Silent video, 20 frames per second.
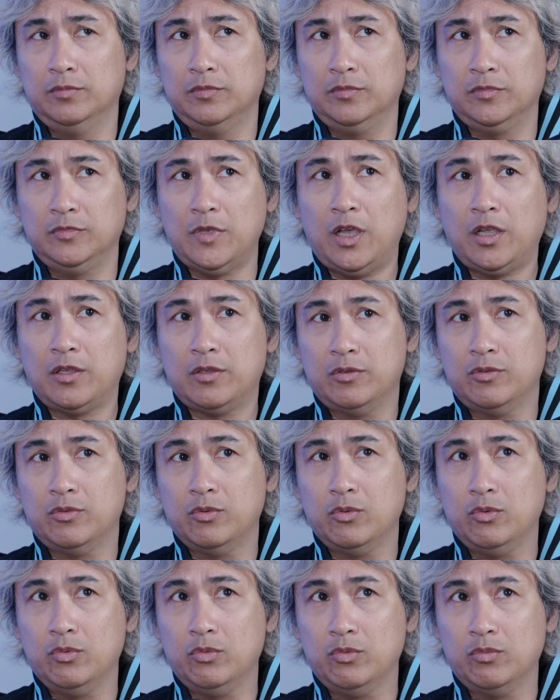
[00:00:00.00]
not
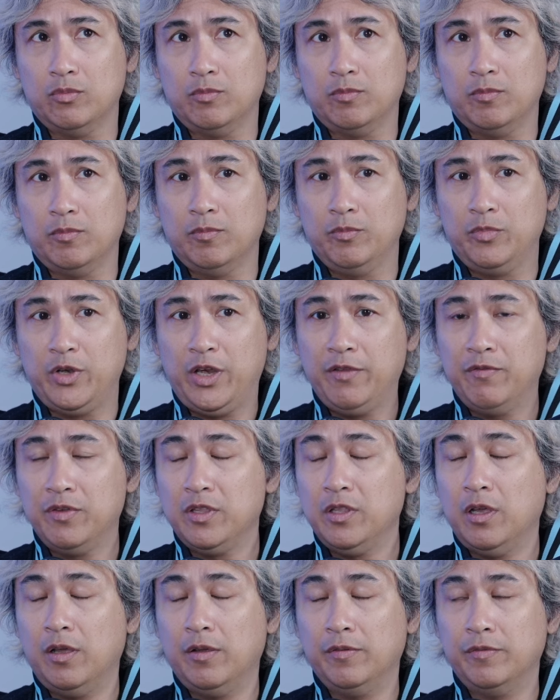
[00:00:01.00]
too
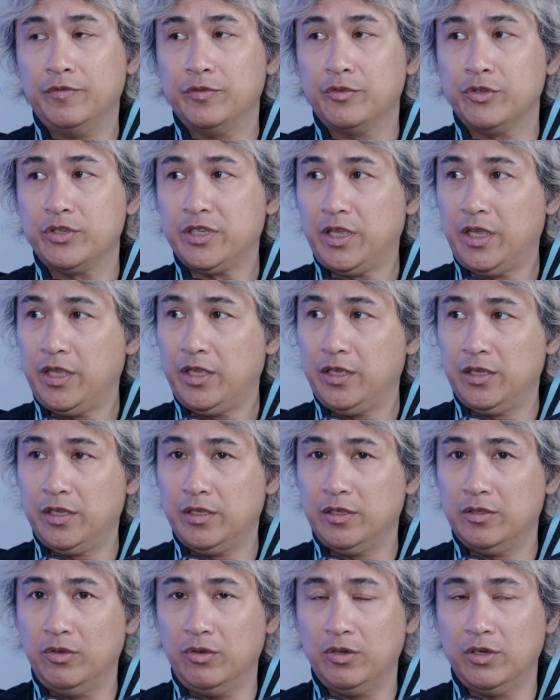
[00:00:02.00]
brave enough to say
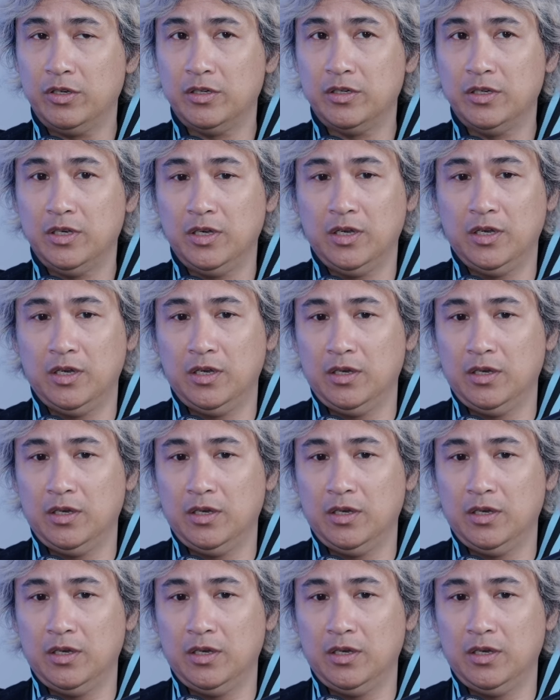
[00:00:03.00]
it, or